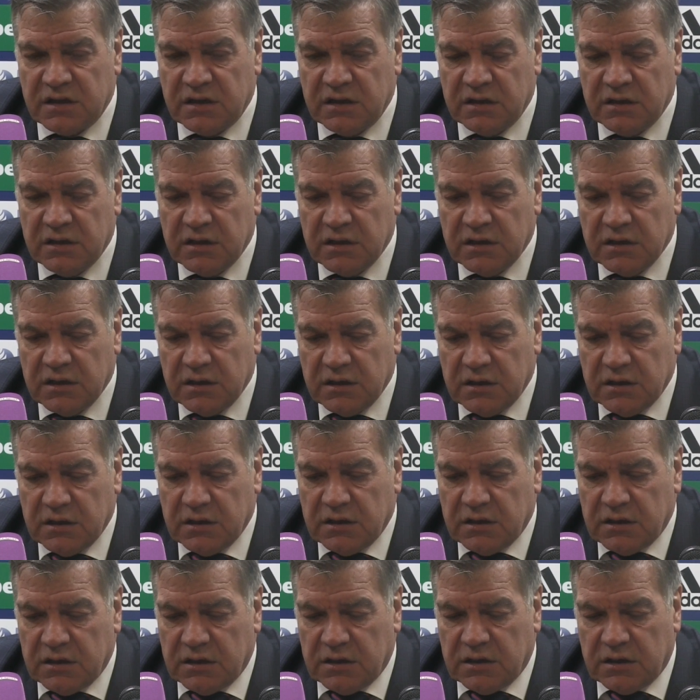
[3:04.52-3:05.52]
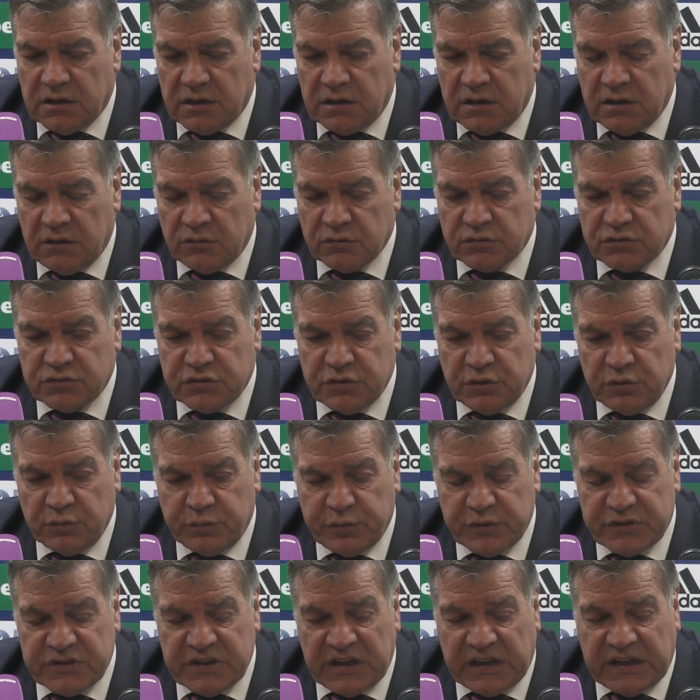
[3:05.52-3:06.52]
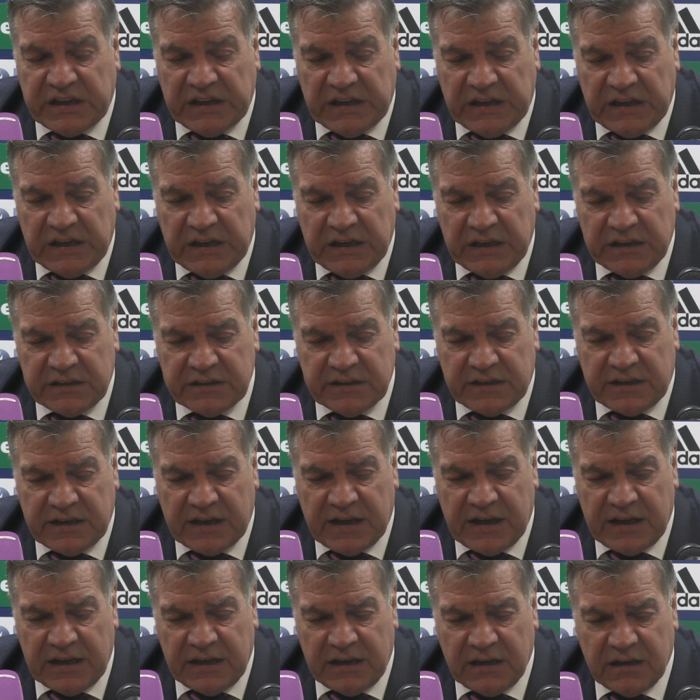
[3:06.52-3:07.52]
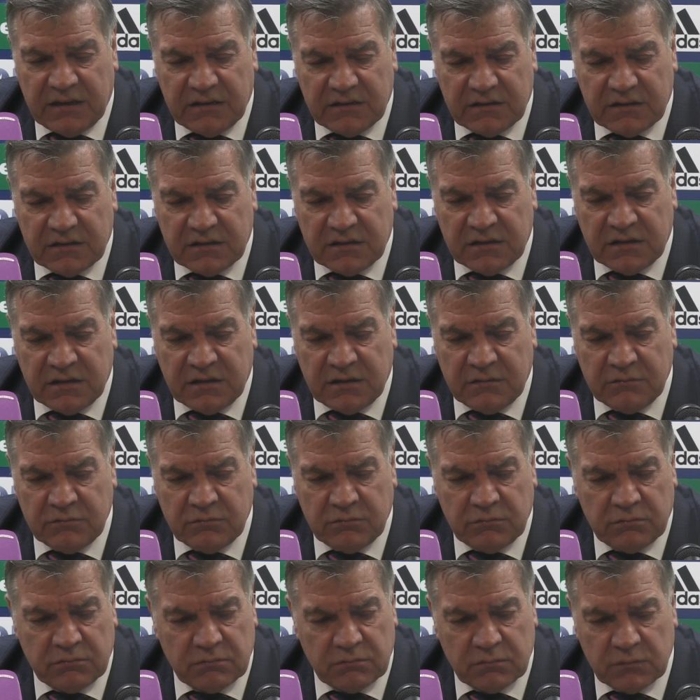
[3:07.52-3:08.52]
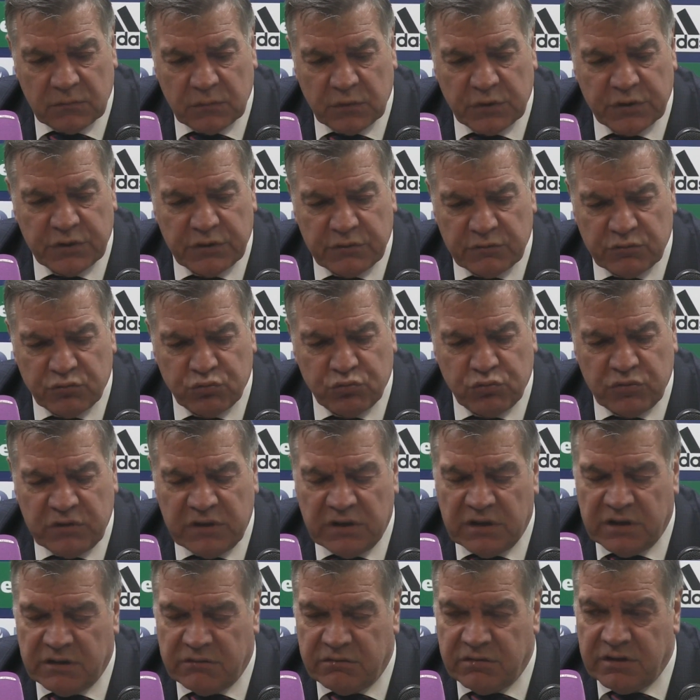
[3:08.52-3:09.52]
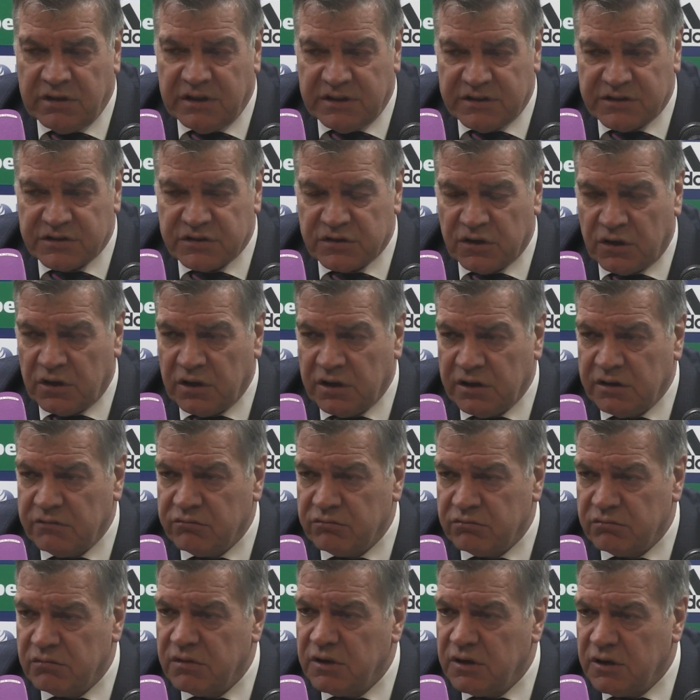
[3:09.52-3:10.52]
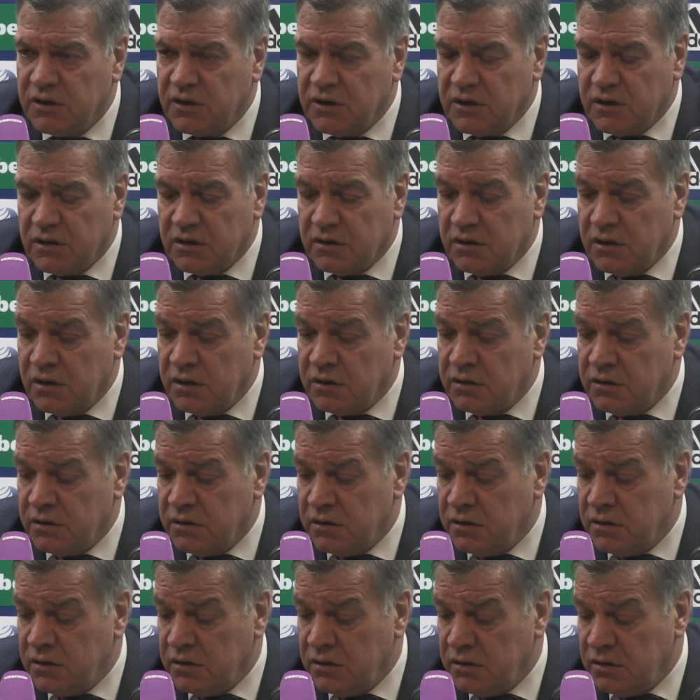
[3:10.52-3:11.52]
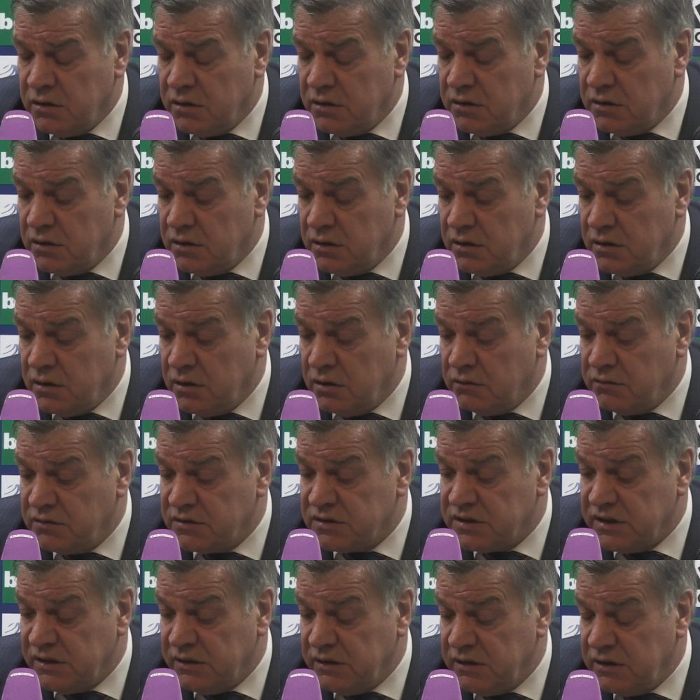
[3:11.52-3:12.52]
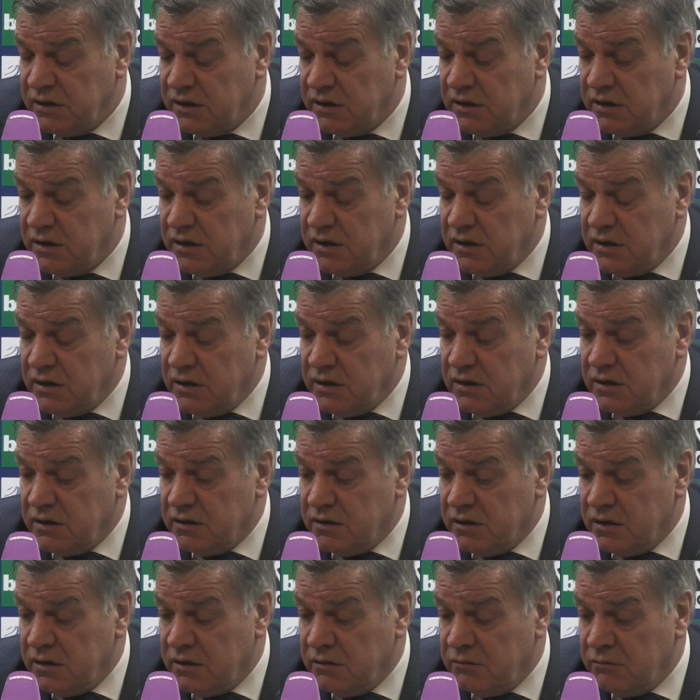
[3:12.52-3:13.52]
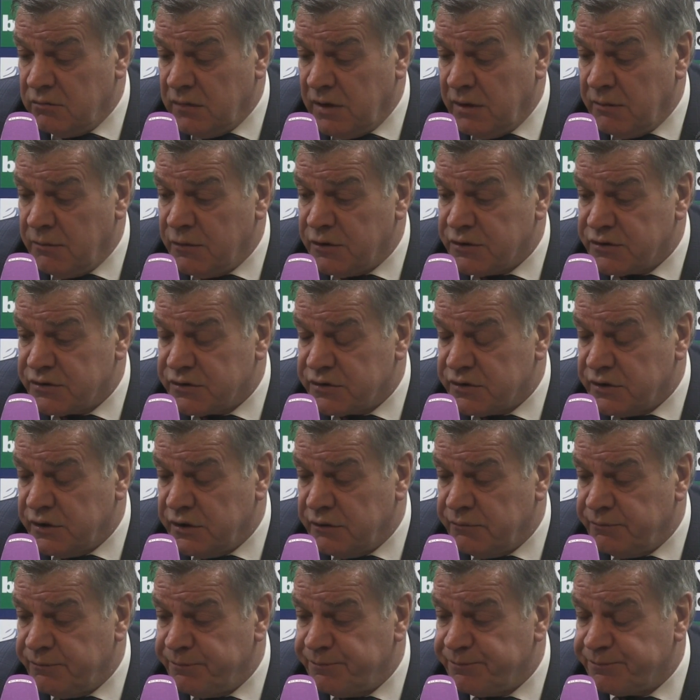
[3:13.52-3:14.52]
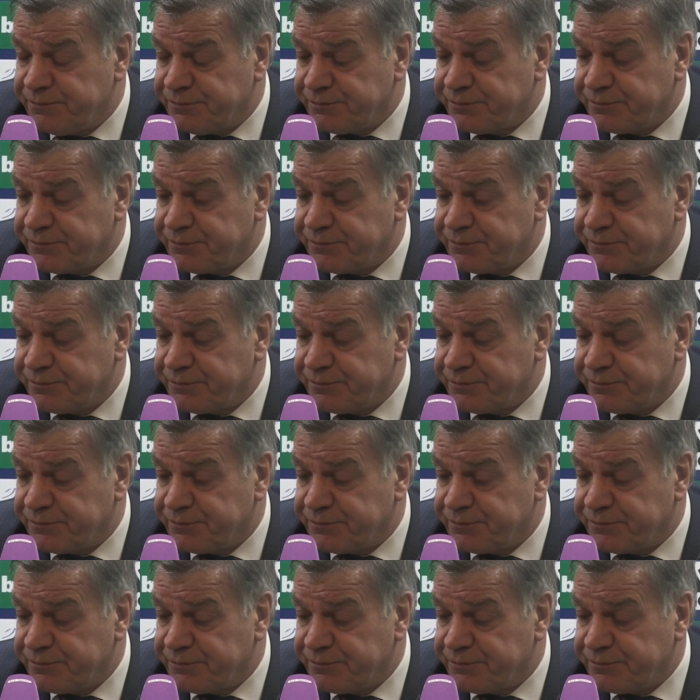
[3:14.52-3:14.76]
uh, those two particularly today um, were really really solid, and uh, obviously. Um, Mama's, um,